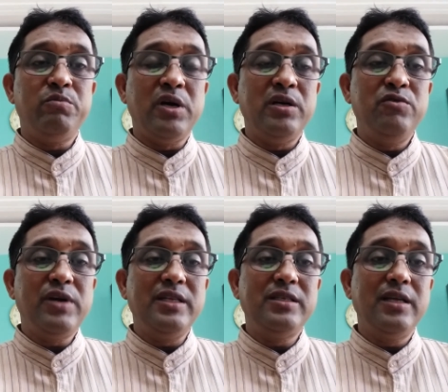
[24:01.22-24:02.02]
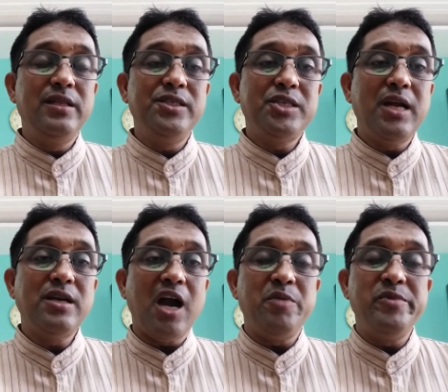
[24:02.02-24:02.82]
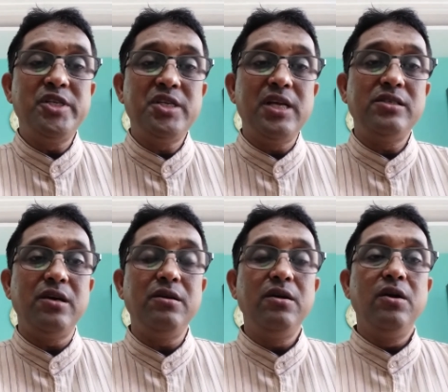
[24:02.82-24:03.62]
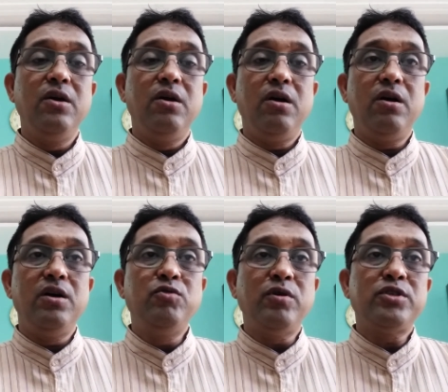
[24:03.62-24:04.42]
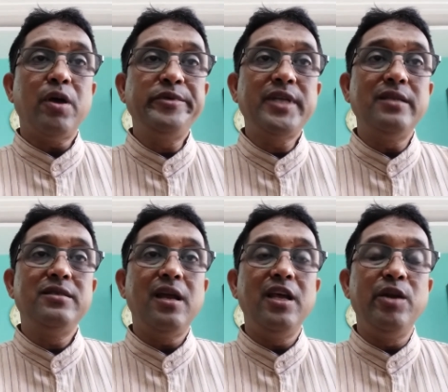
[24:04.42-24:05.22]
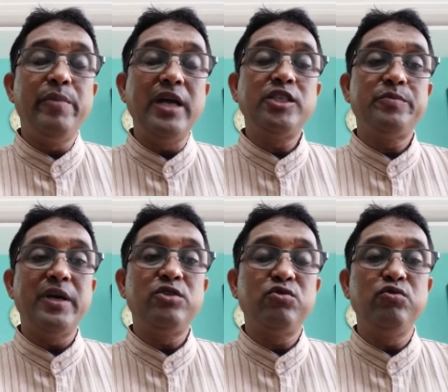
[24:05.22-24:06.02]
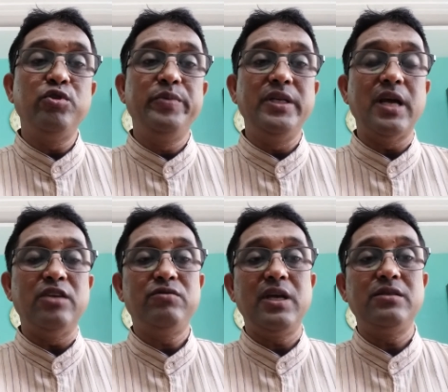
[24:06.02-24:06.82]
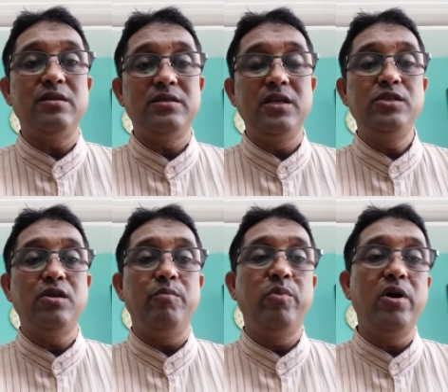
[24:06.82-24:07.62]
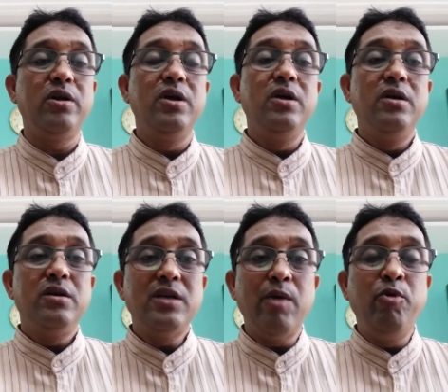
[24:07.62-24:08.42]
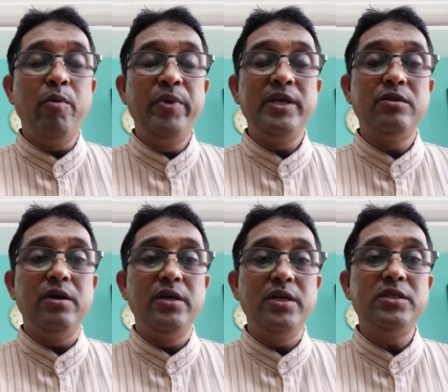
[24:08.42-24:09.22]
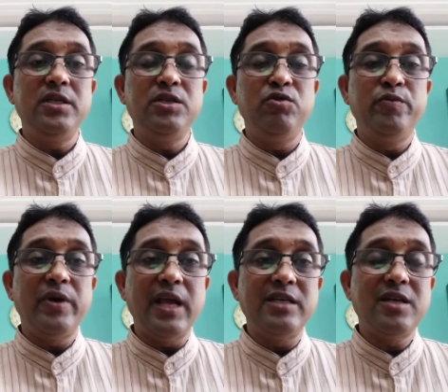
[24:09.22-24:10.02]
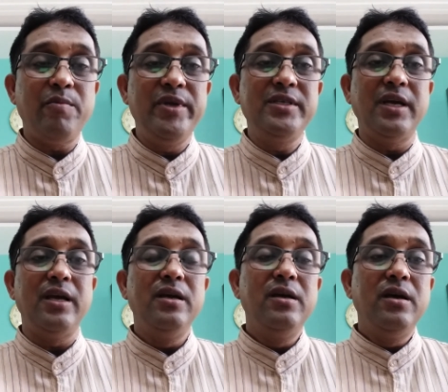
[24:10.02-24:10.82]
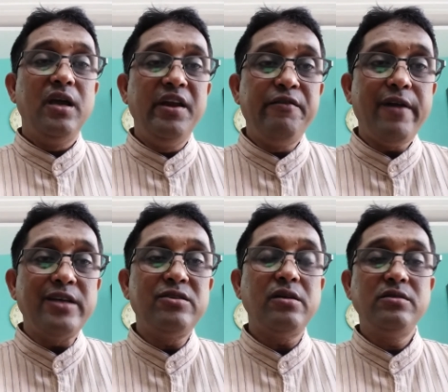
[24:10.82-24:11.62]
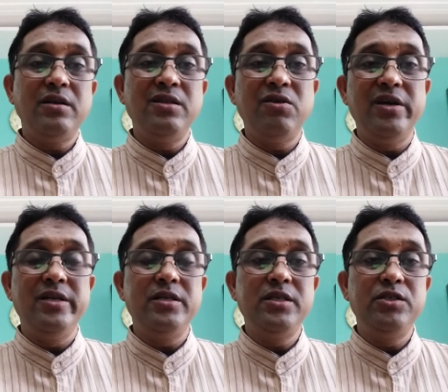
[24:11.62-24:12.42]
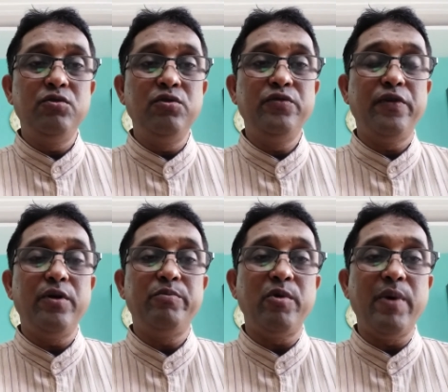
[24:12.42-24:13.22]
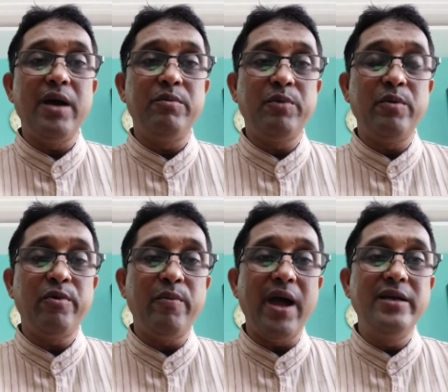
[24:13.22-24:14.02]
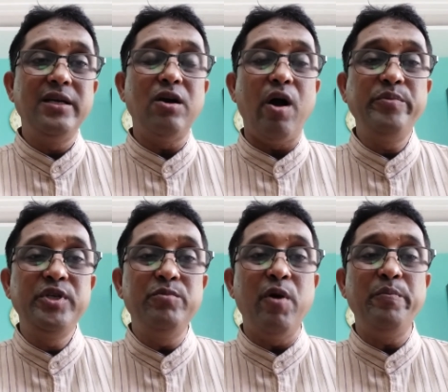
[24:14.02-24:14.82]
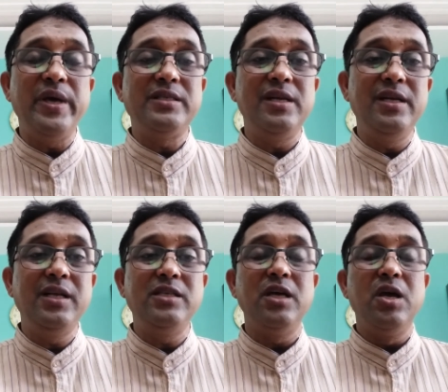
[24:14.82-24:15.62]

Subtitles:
you can say the state administration, substantial investment should be in education system, for developing the institute, for establishing infrastructure in the institute, for providing optimum facilities,